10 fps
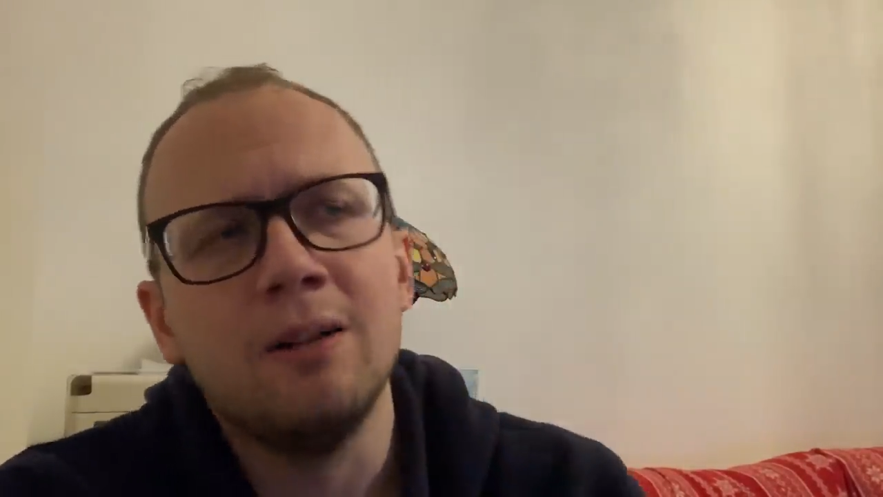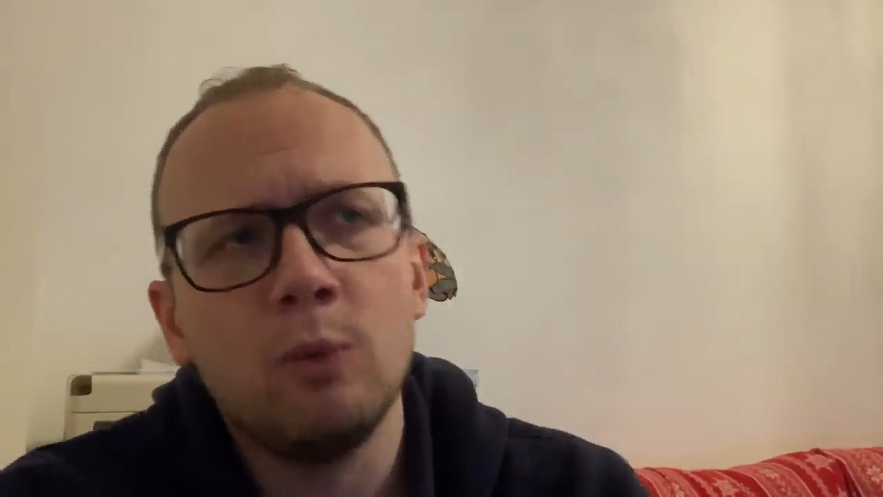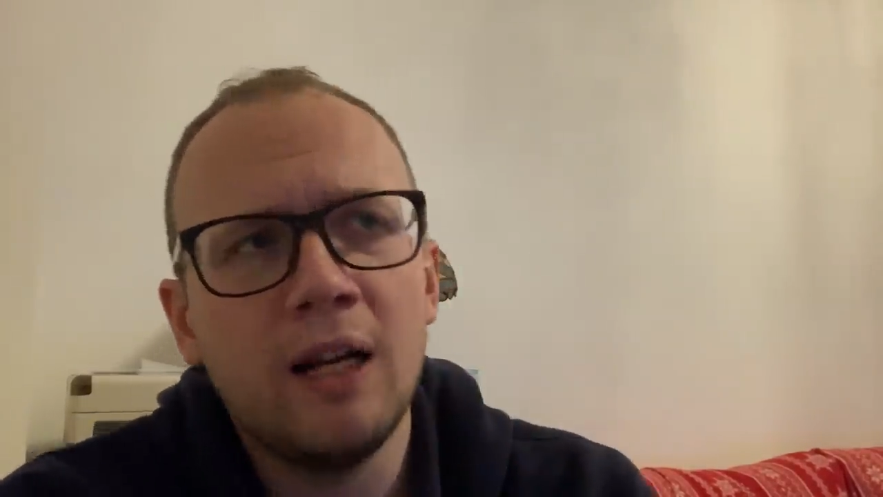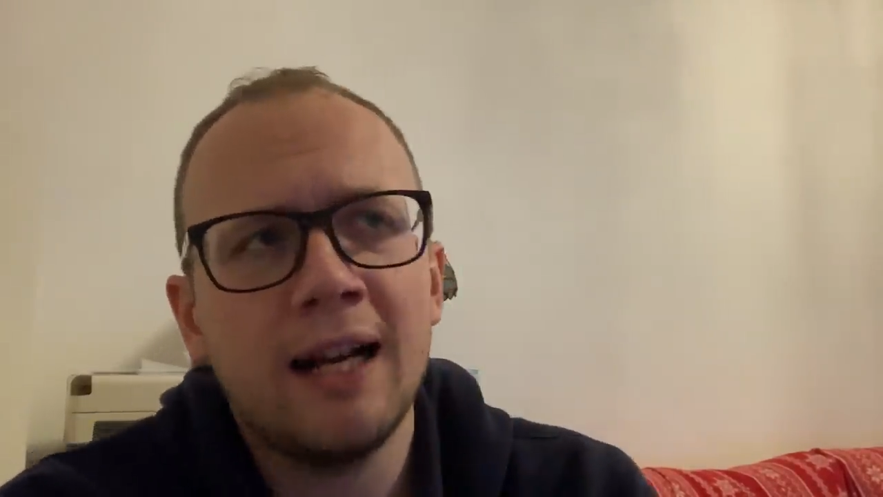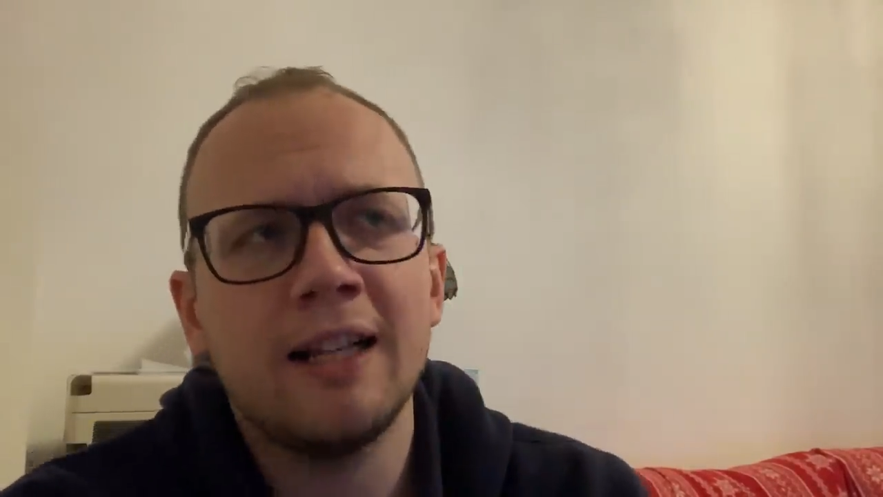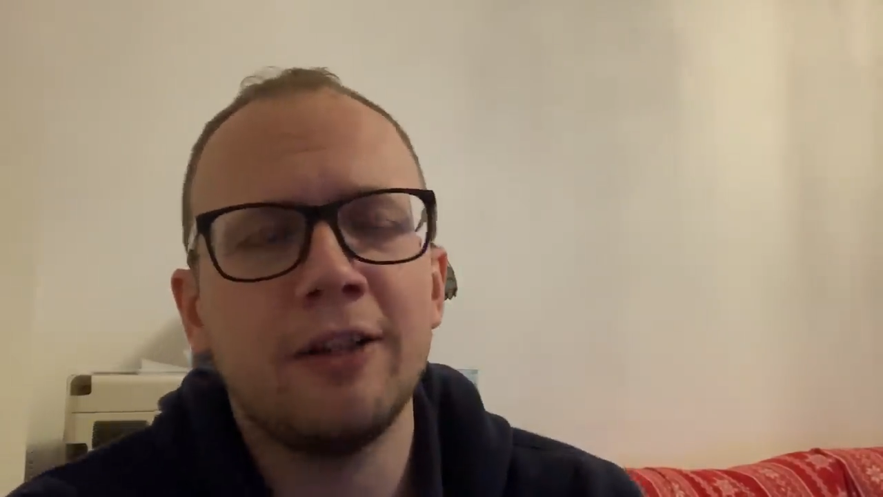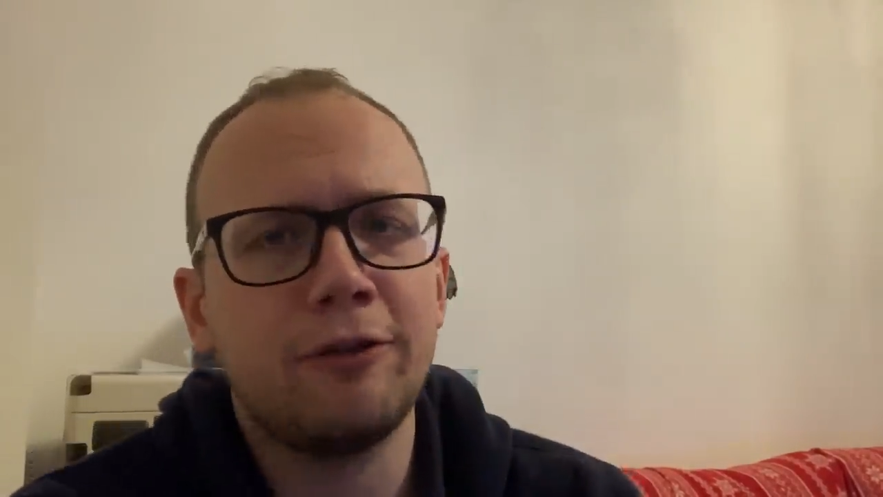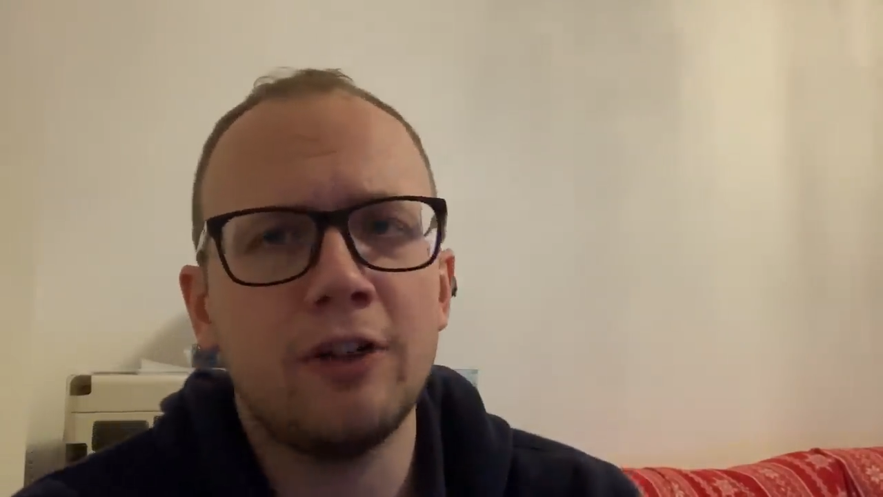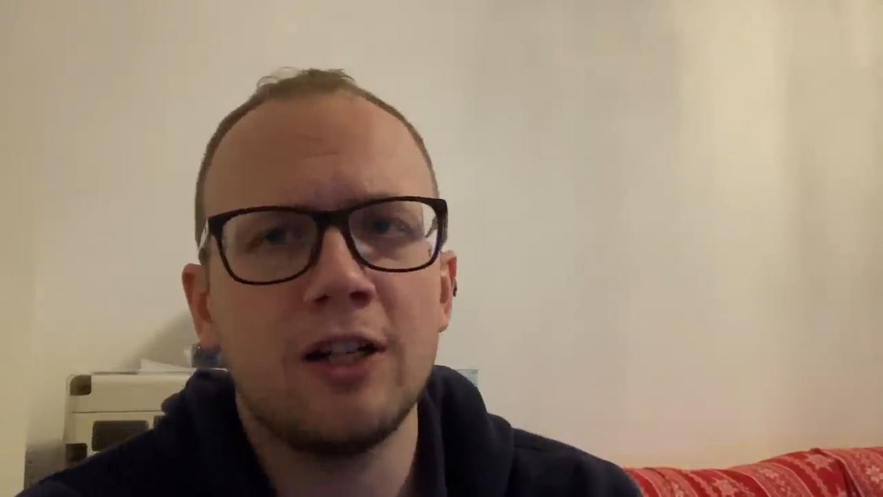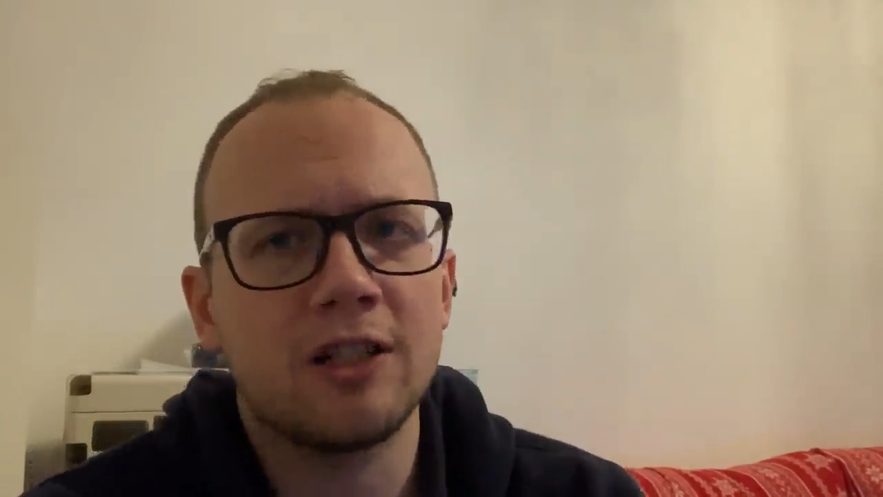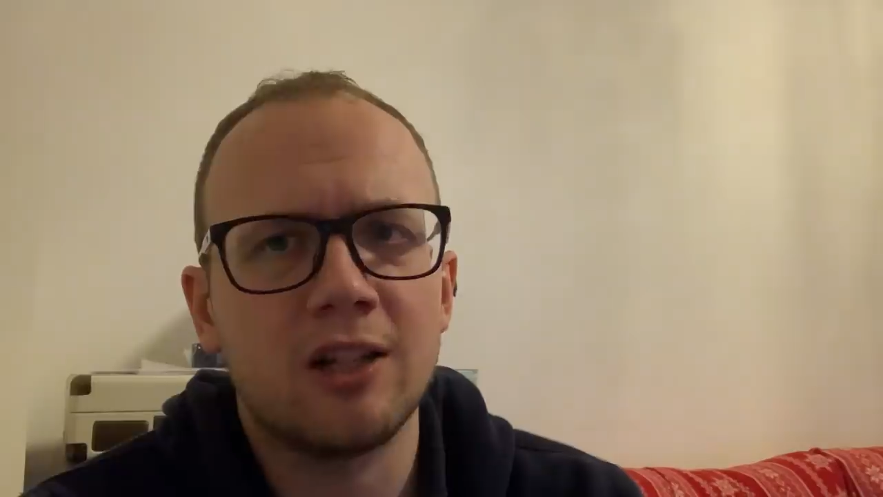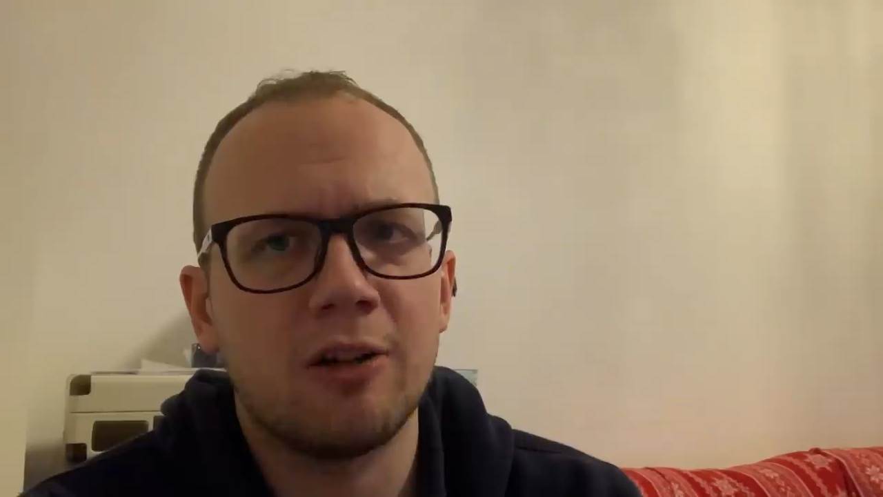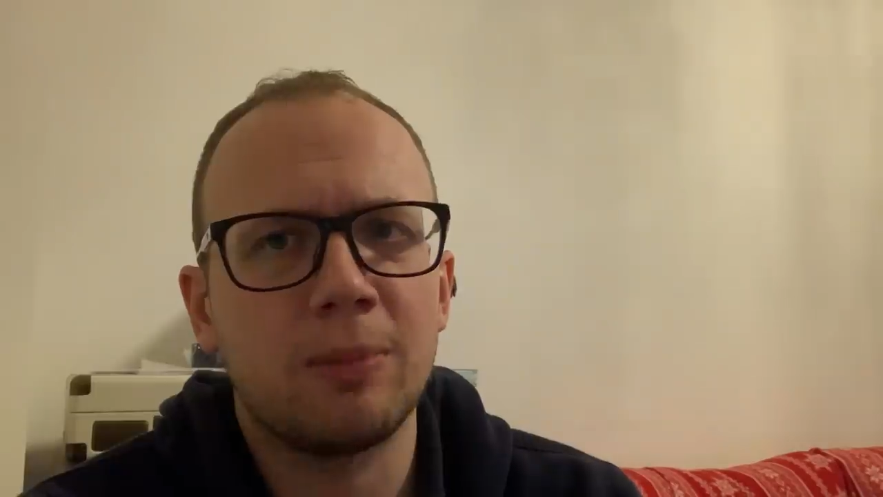Willian in the first half